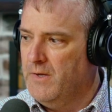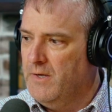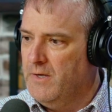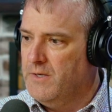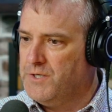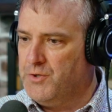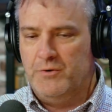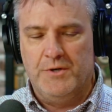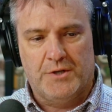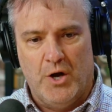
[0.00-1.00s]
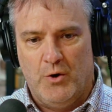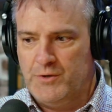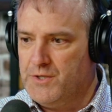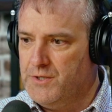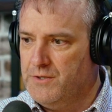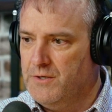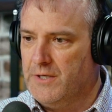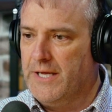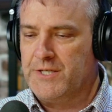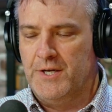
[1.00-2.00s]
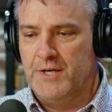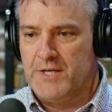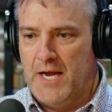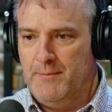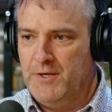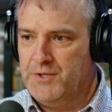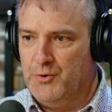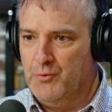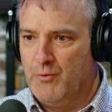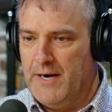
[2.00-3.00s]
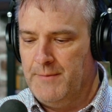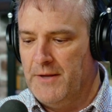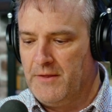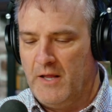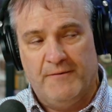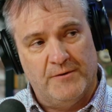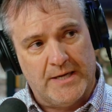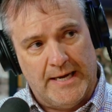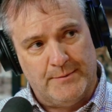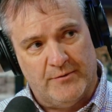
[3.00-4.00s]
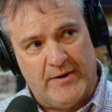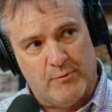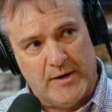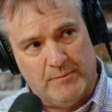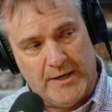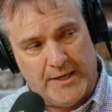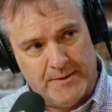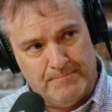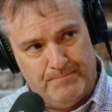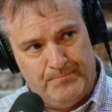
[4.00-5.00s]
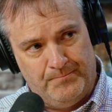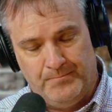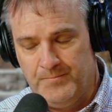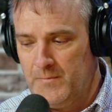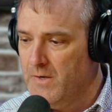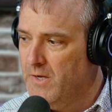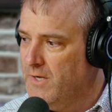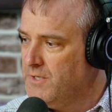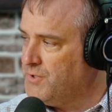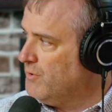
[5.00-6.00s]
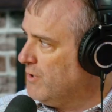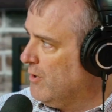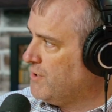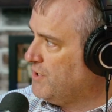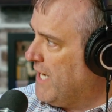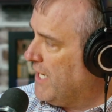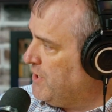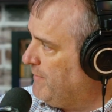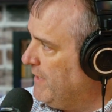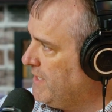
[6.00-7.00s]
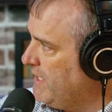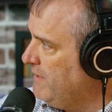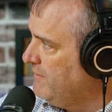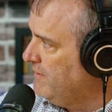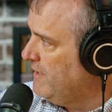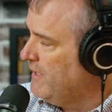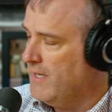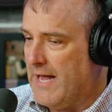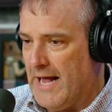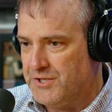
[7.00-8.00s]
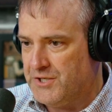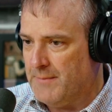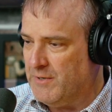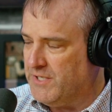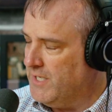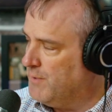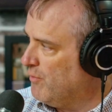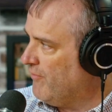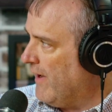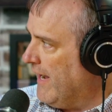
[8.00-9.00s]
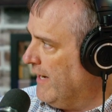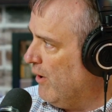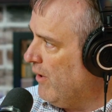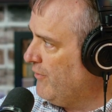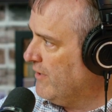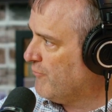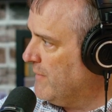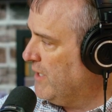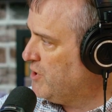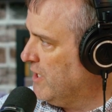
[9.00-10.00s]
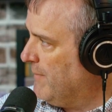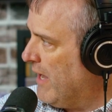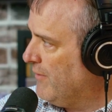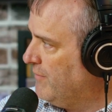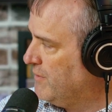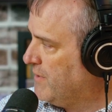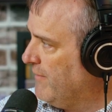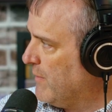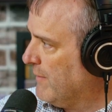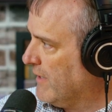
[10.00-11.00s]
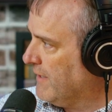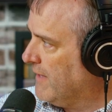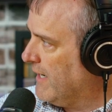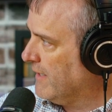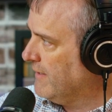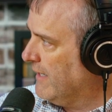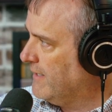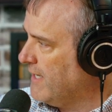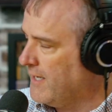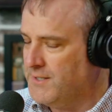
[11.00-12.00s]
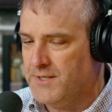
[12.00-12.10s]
student gets an assignment to write about the life and times of Abraham Lincoln. Student goes to ChatGPT, asks ChatGPT to provide all the information about Abraham Lincoln that it does.